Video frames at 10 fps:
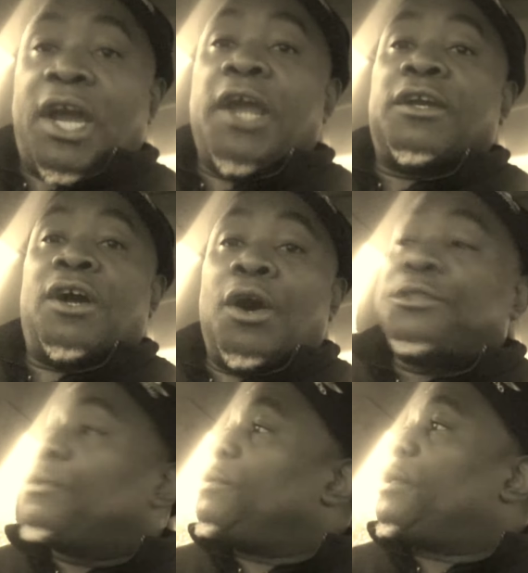Anger
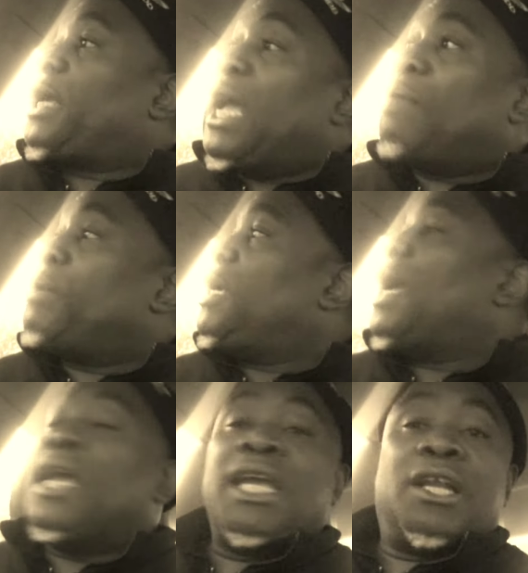also can be
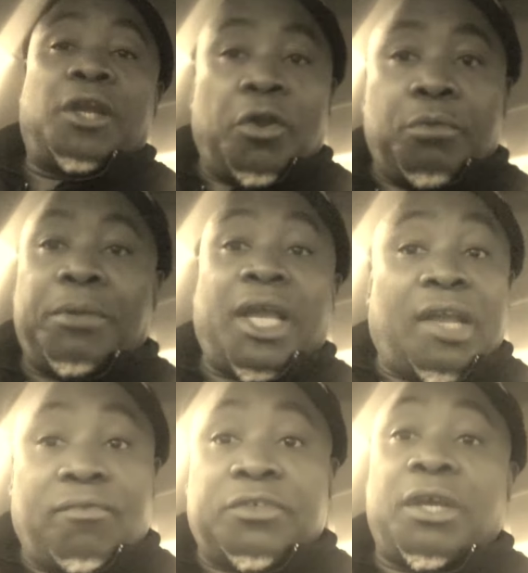a learned
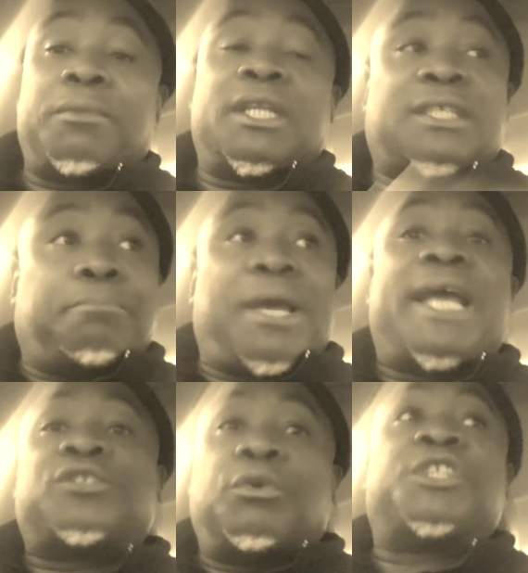behavior, something that's
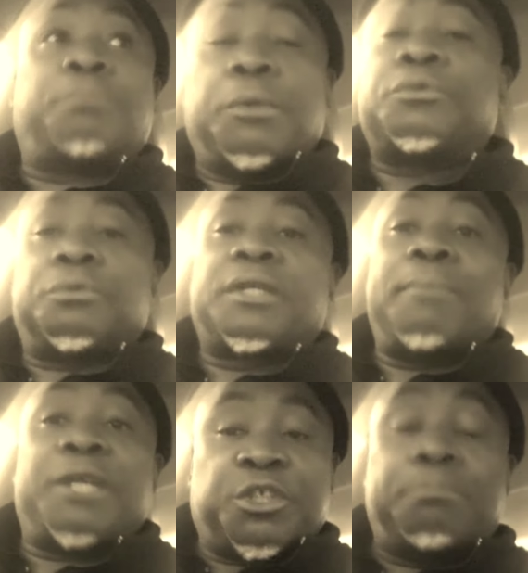passed on as spiritual,
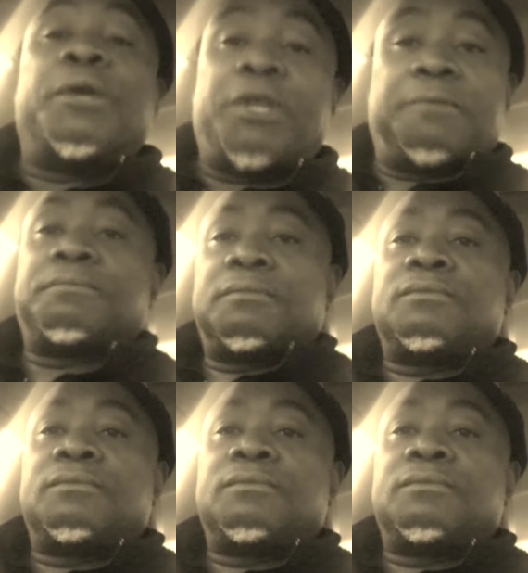can be a spirit